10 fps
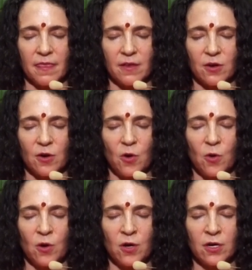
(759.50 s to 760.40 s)
the
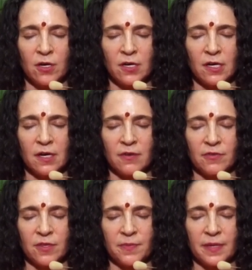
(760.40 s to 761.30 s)
core
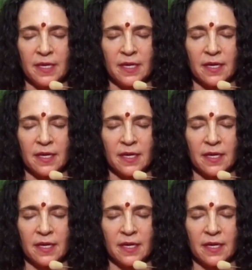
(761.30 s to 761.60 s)
of the being.